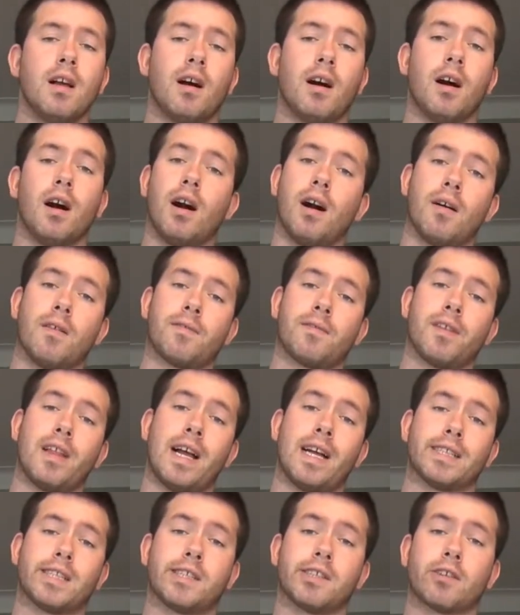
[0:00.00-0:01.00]
For
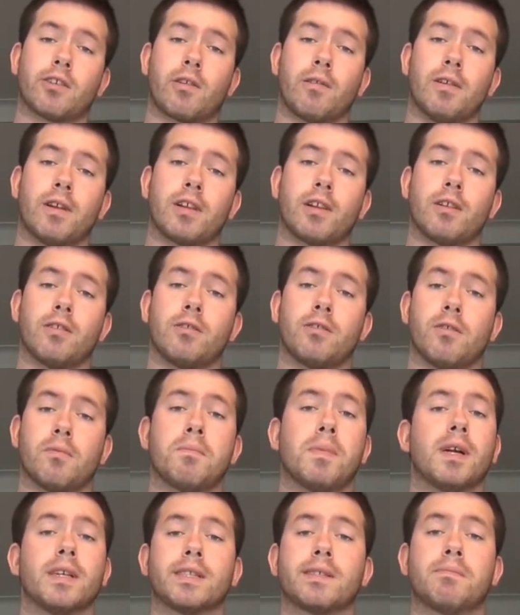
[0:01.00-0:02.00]
that situation, your
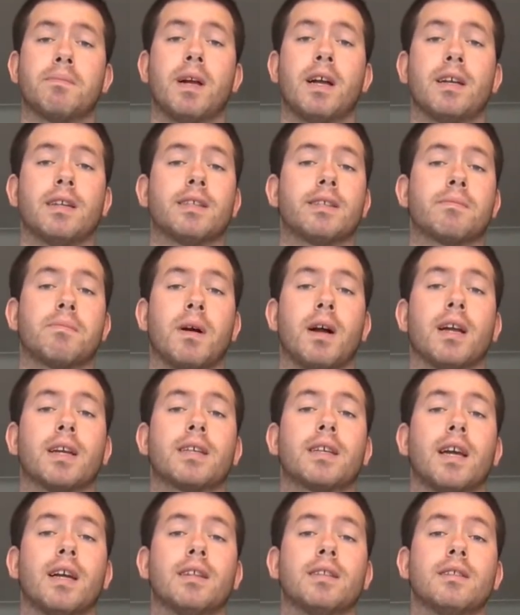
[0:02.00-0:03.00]
best bet is
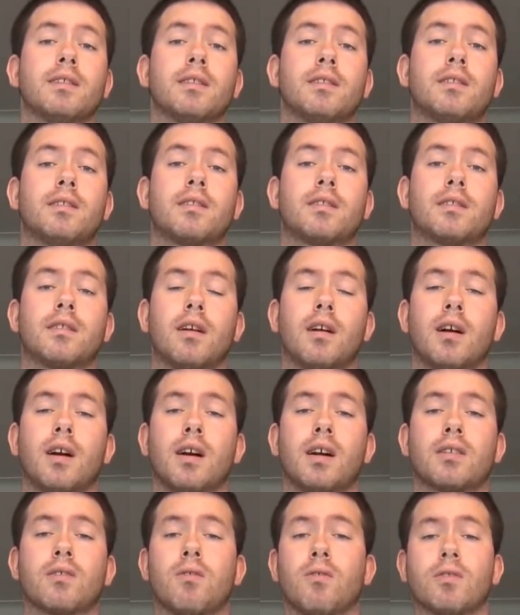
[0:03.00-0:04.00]
probably getting
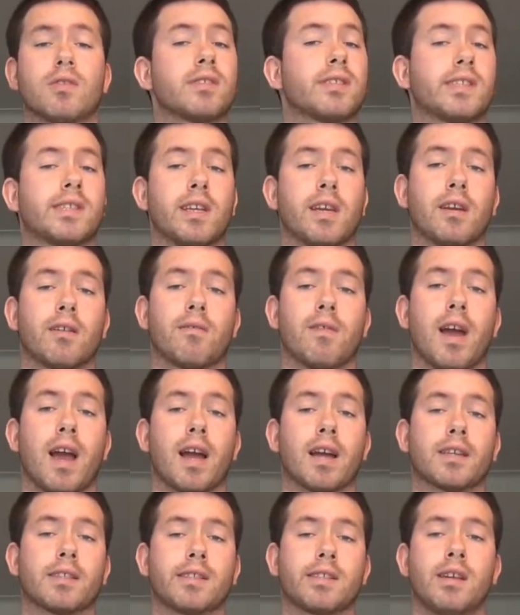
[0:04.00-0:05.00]
corn snake
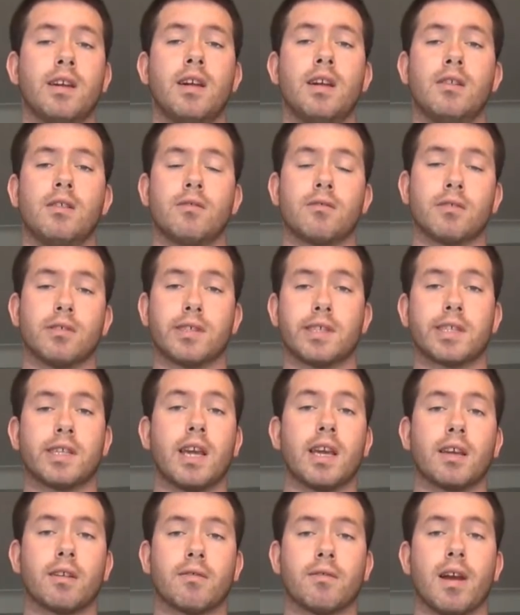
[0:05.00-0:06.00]
racks or
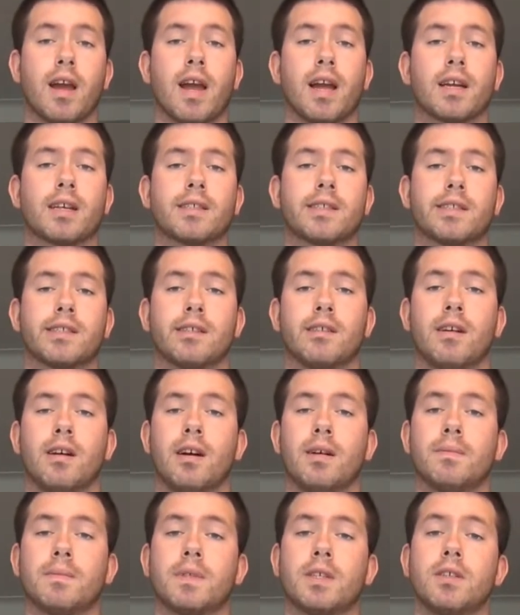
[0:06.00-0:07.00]
snake racks
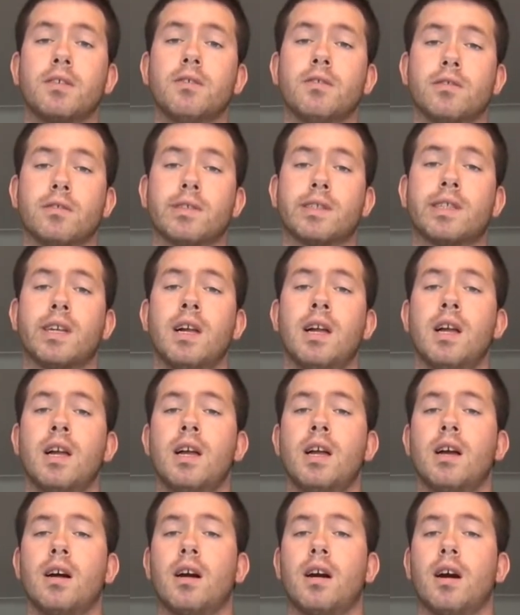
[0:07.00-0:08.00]
to use.
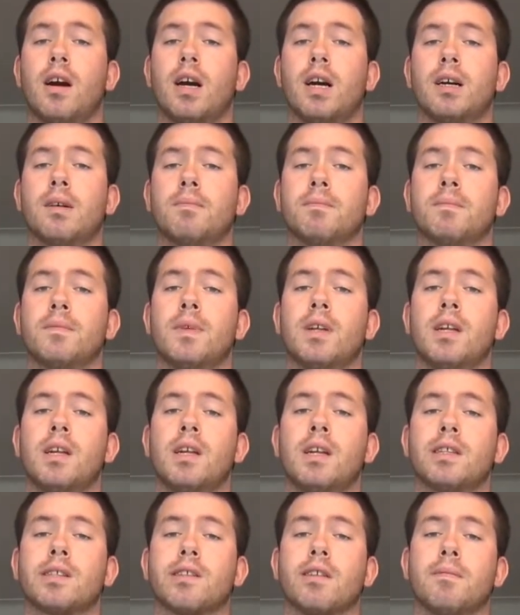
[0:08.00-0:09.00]
So
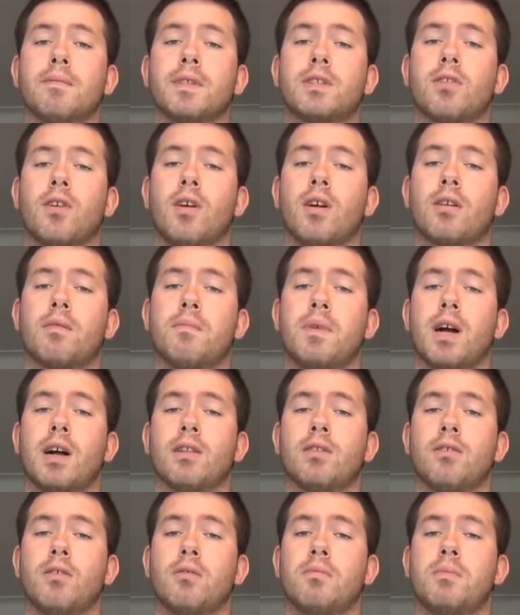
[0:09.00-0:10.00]
let me talk
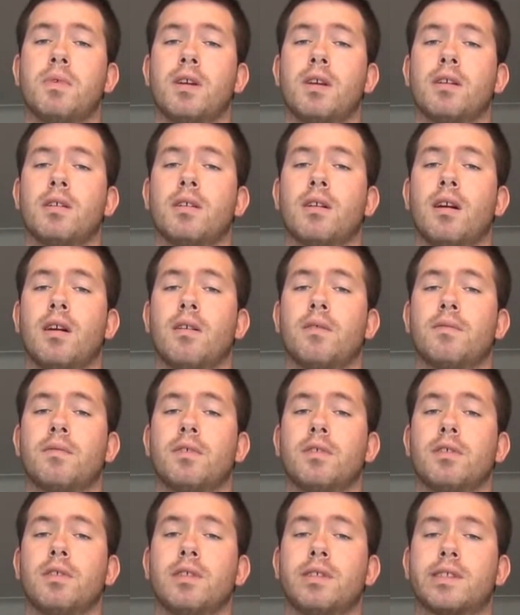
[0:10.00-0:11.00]
about a little bit of
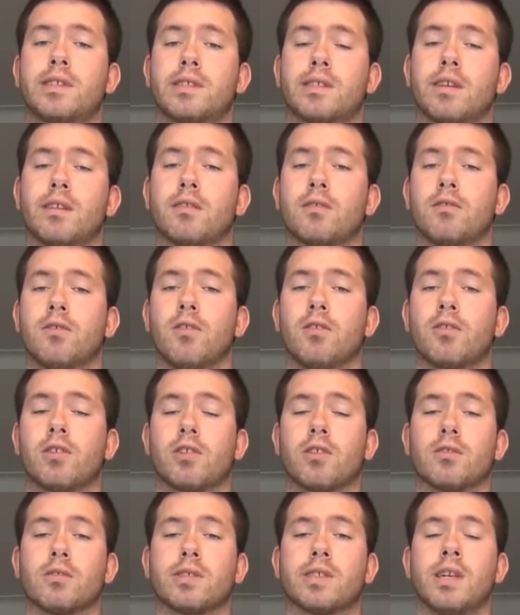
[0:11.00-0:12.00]
these
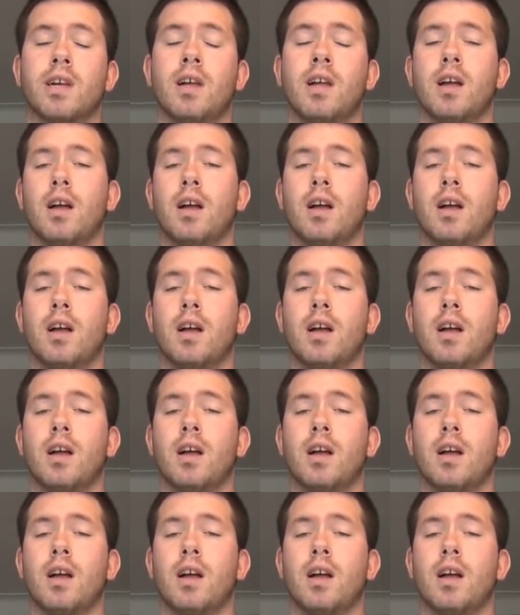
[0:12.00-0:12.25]
enclosures.